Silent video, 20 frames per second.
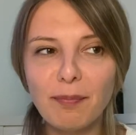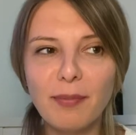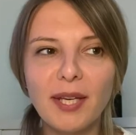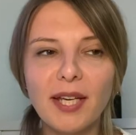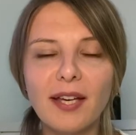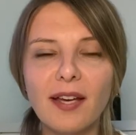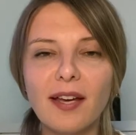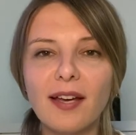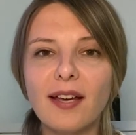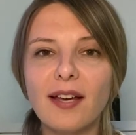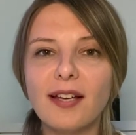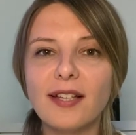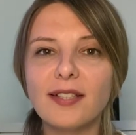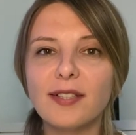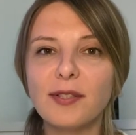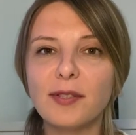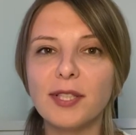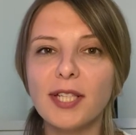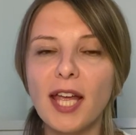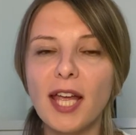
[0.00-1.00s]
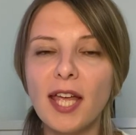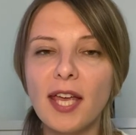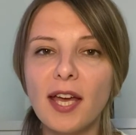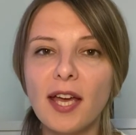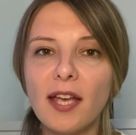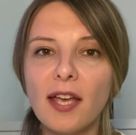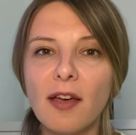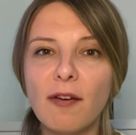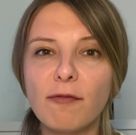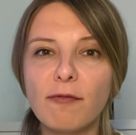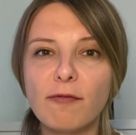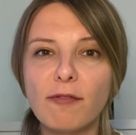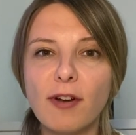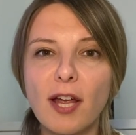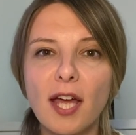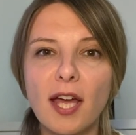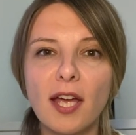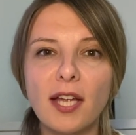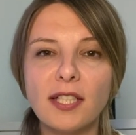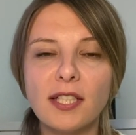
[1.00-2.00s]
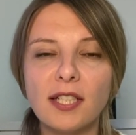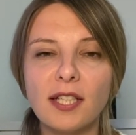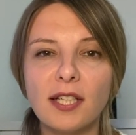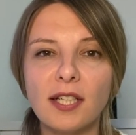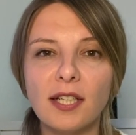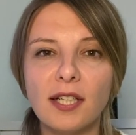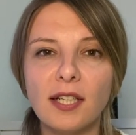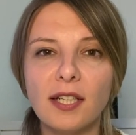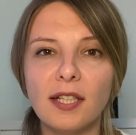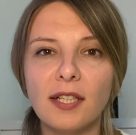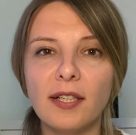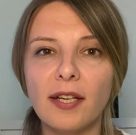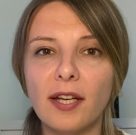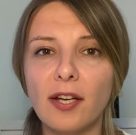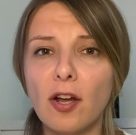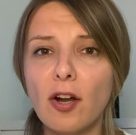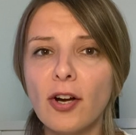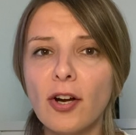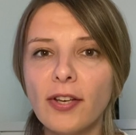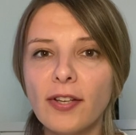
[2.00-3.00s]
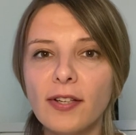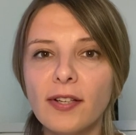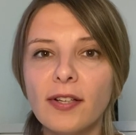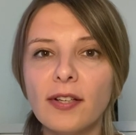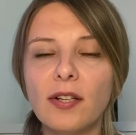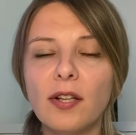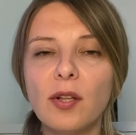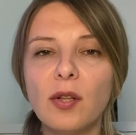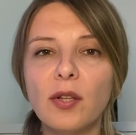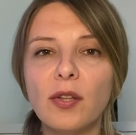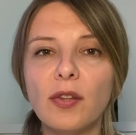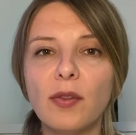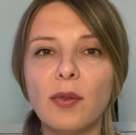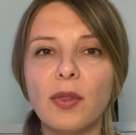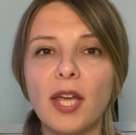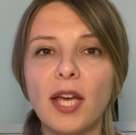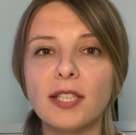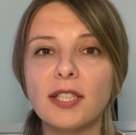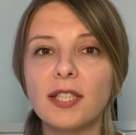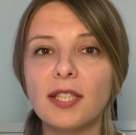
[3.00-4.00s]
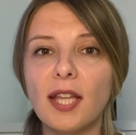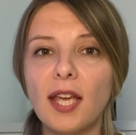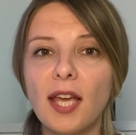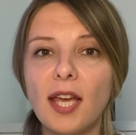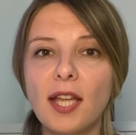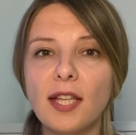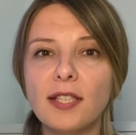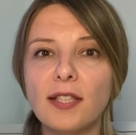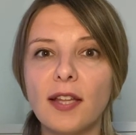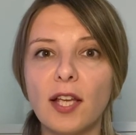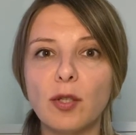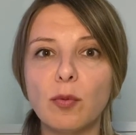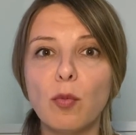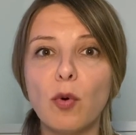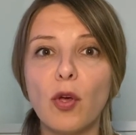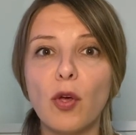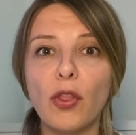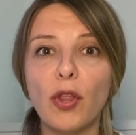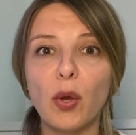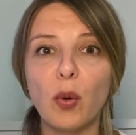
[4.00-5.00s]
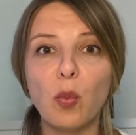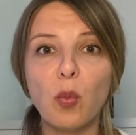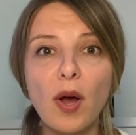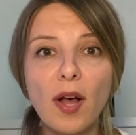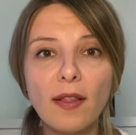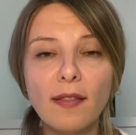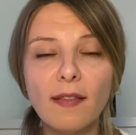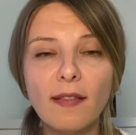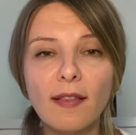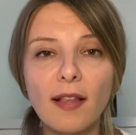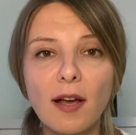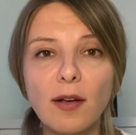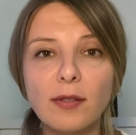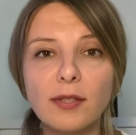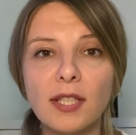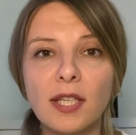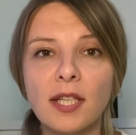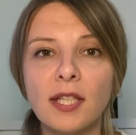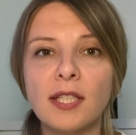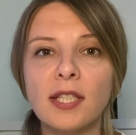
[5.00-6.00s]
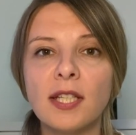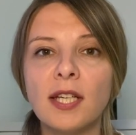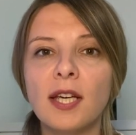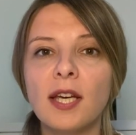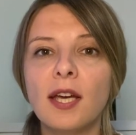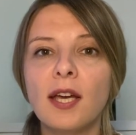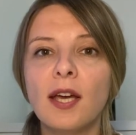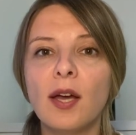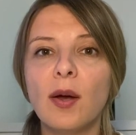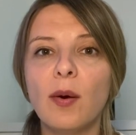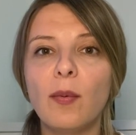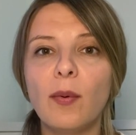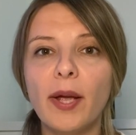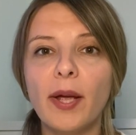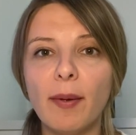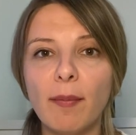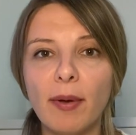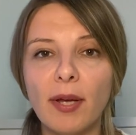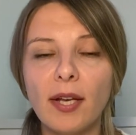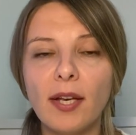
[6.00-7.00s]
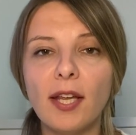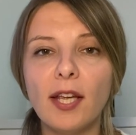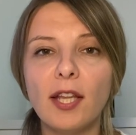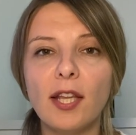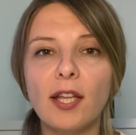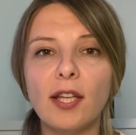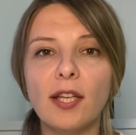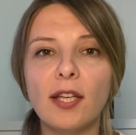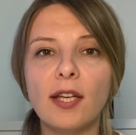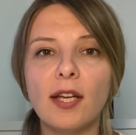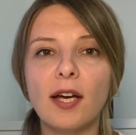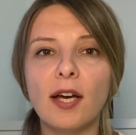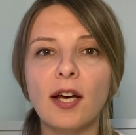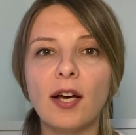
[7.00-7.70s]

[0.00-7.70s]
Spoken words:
because today I have read an article that states that more than 1,000 women in